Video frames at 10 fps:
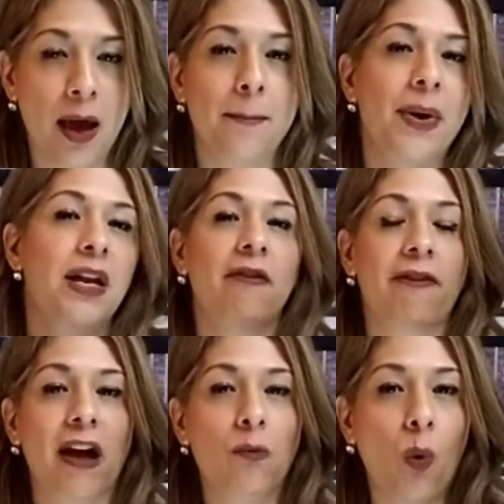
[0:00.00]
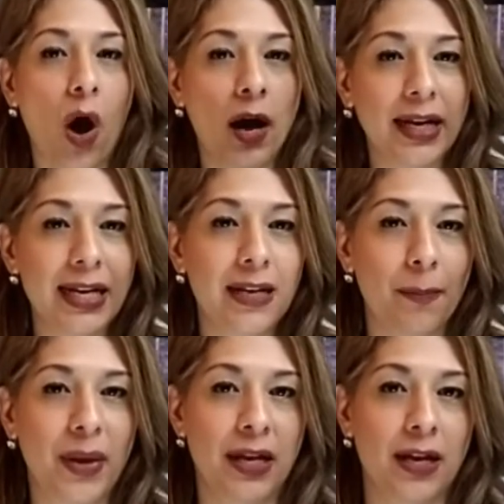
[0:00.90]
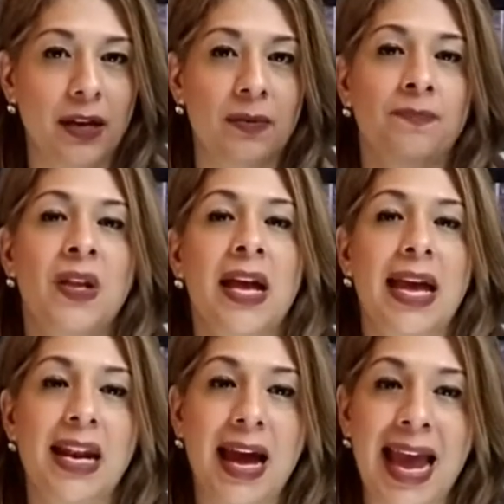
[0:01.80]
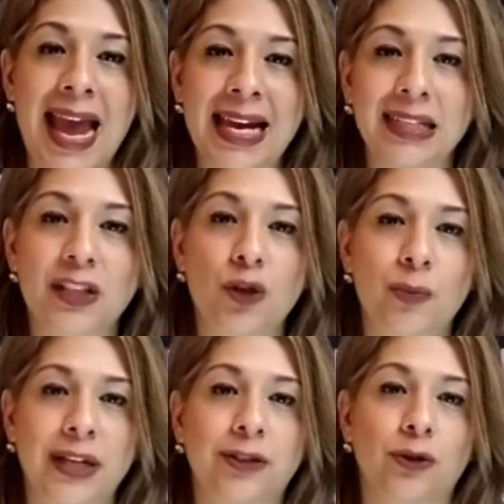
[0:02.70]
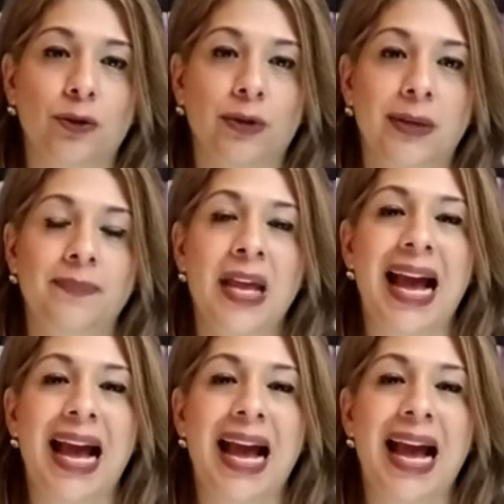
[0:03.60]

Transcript: But if I walk in dominion and I hand it to my children,